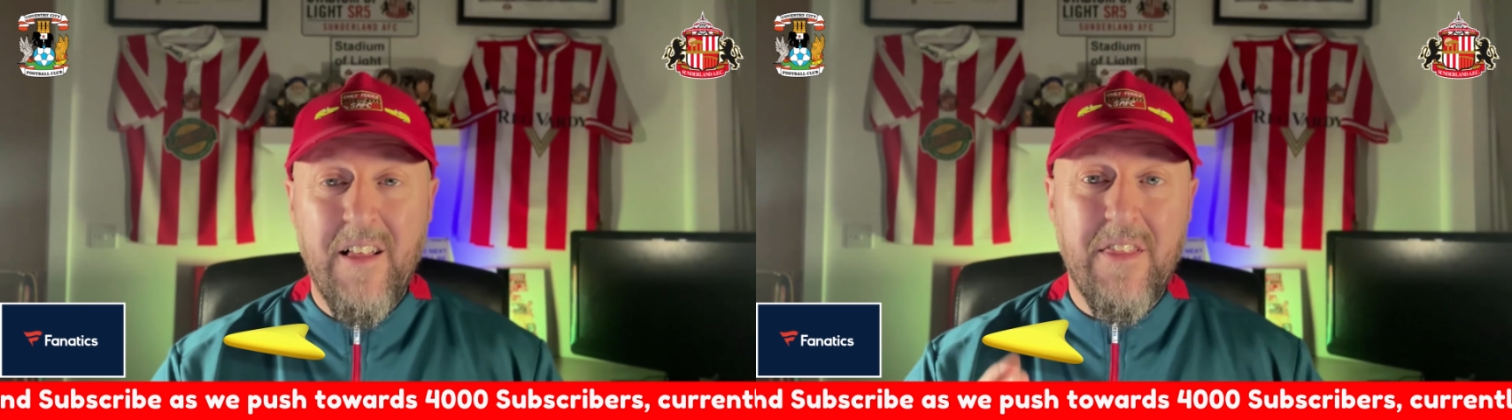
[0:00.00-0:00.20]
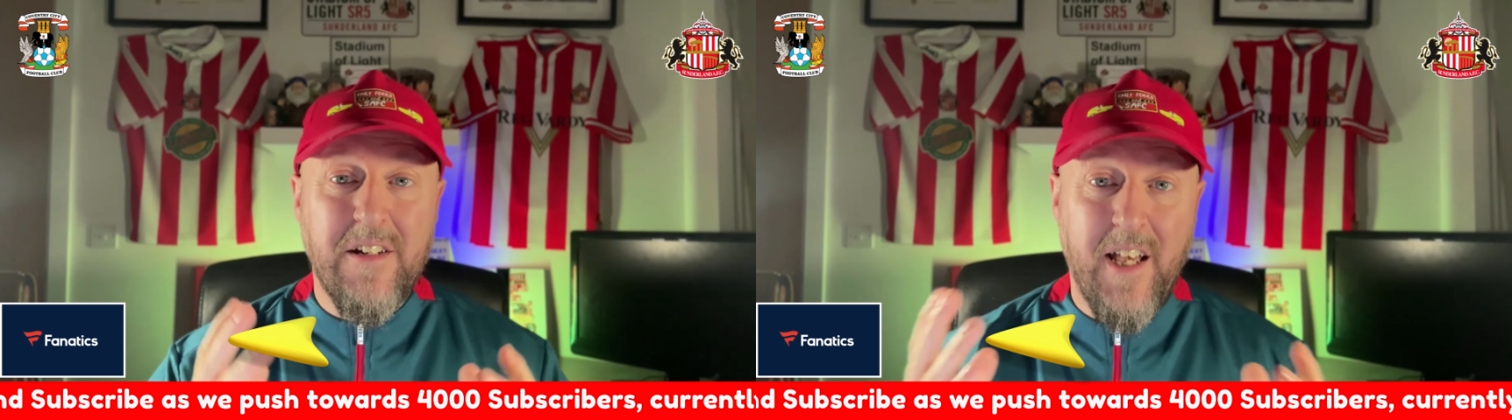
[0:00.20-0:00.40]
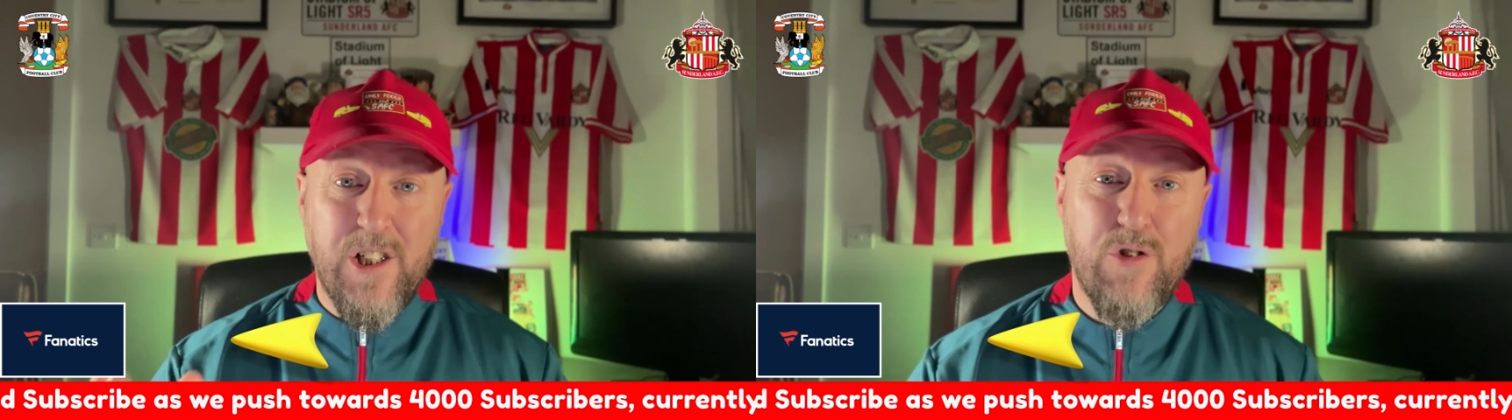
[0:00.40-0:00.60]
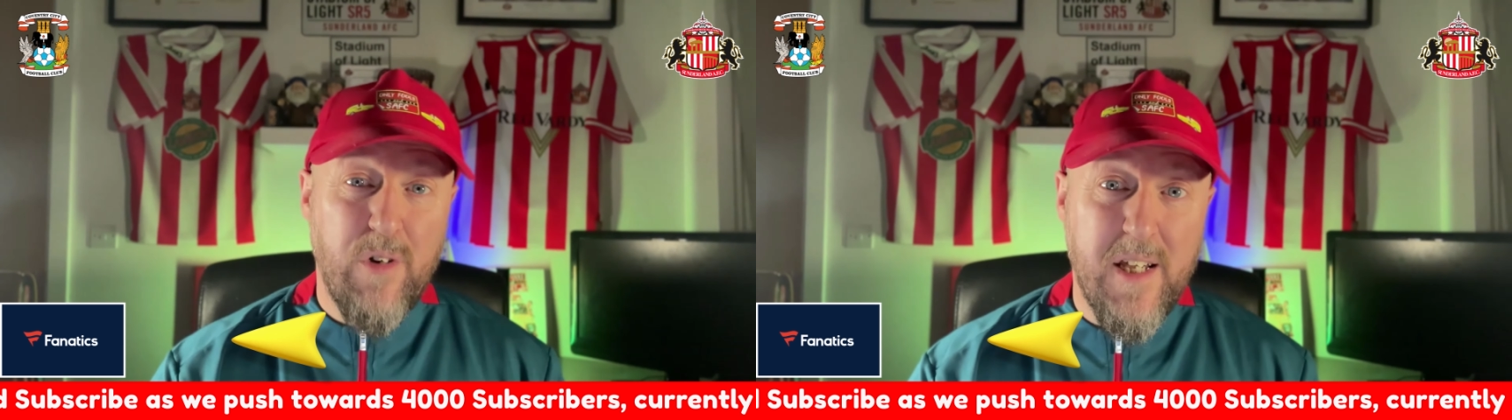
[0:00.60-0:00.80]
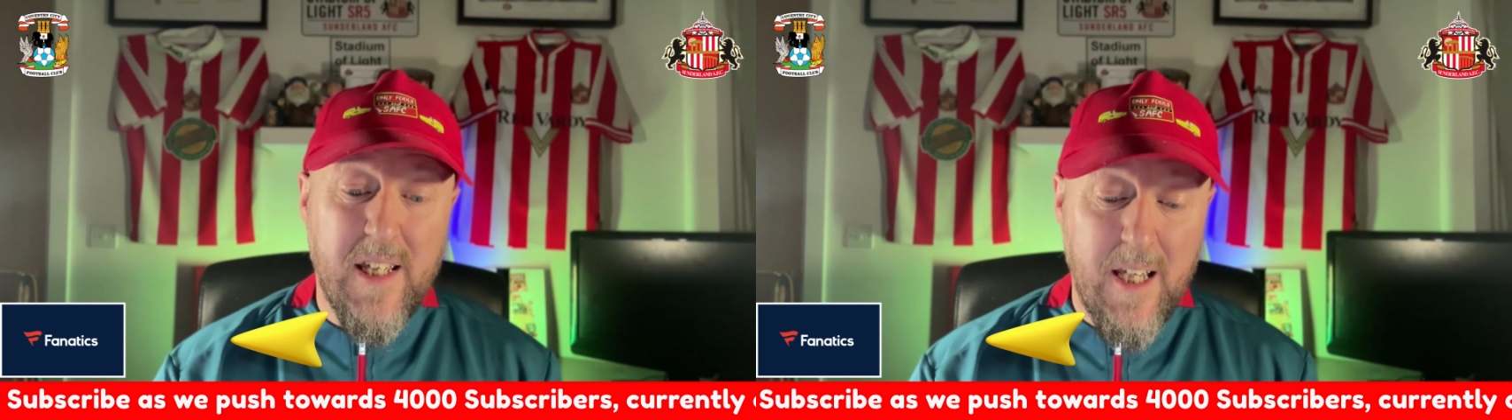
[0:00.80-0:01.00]
The next
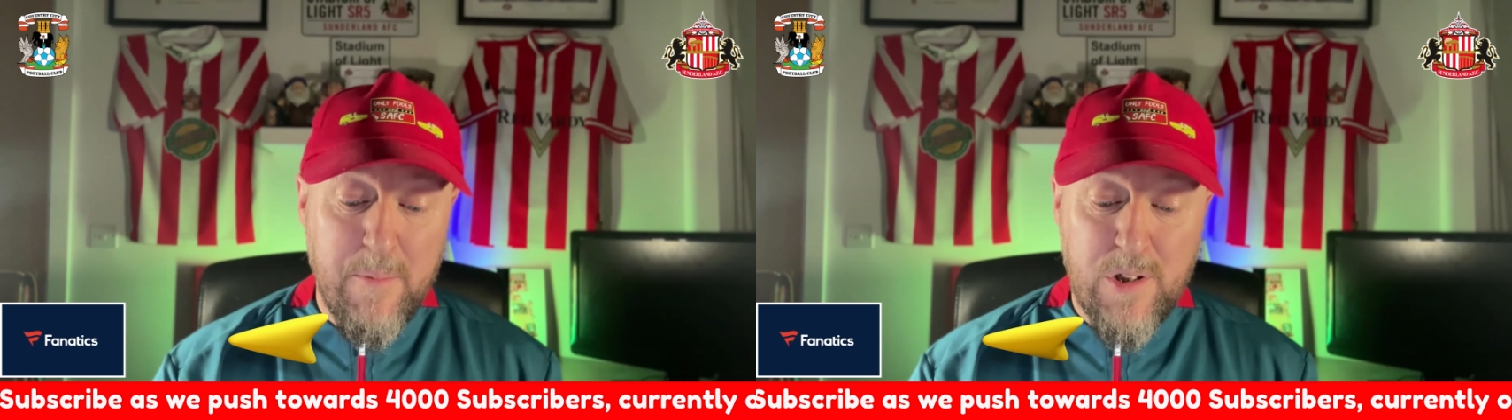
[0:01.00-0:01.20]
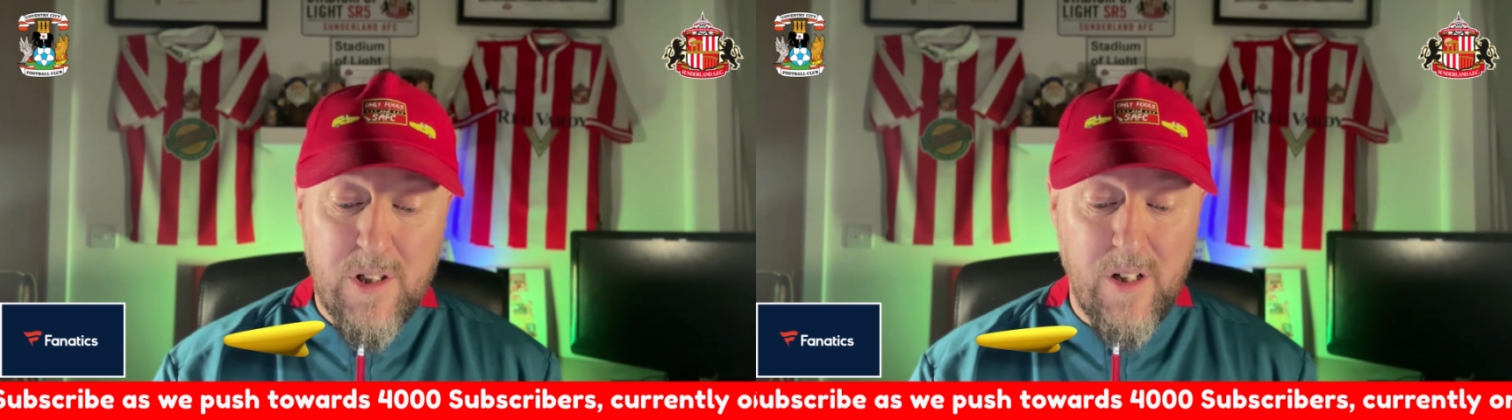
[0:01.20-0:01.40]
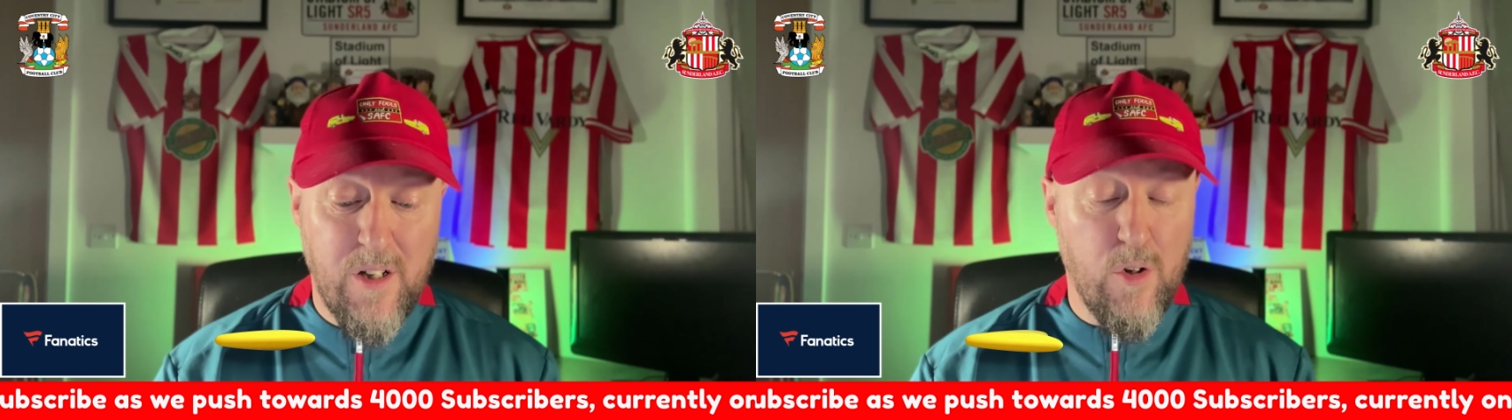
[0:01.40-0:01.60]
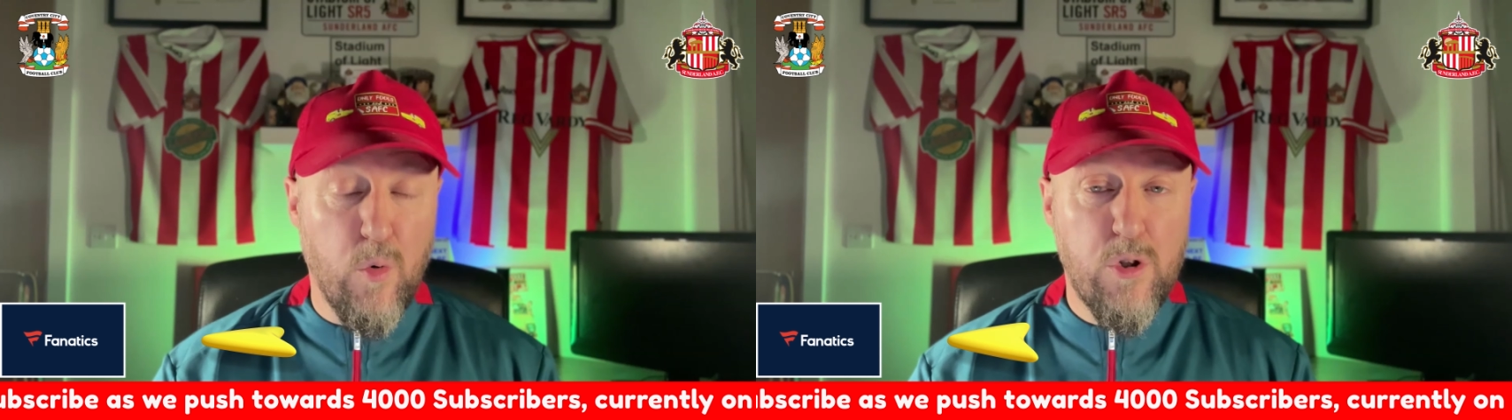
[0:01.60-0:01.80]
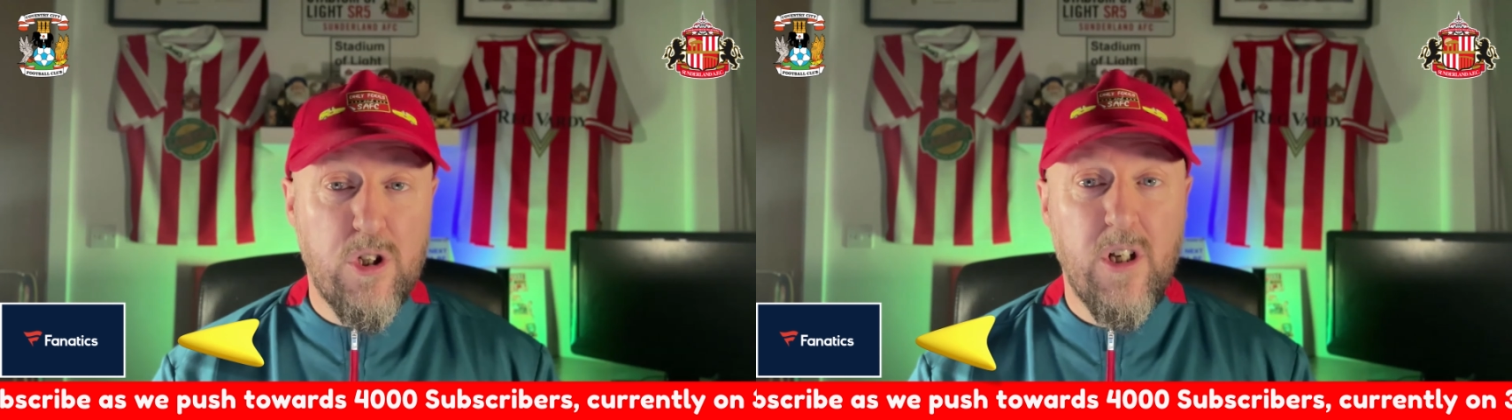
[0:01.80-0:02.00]
3 games are
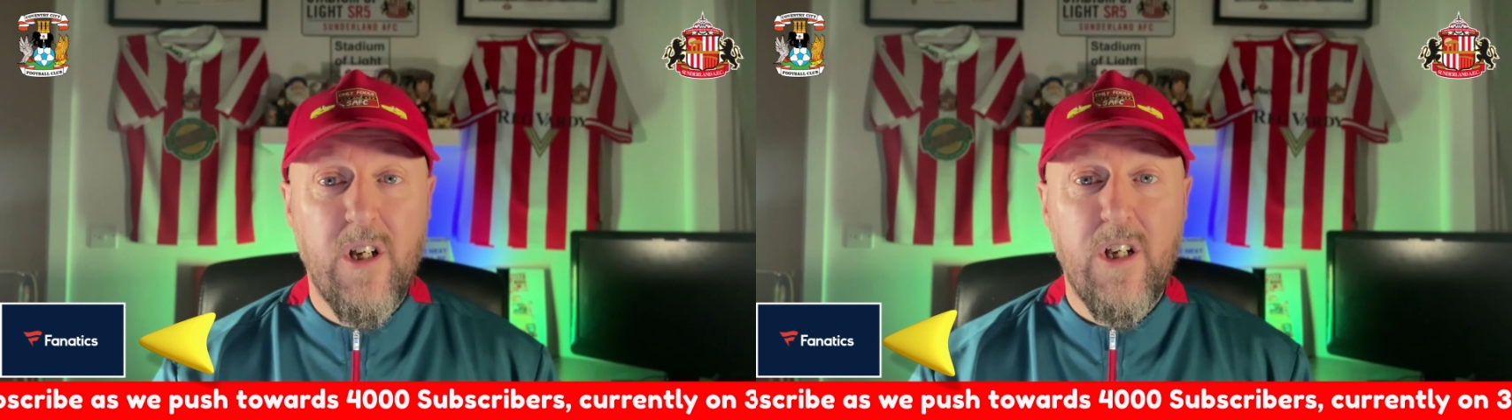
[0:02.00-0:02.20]
us,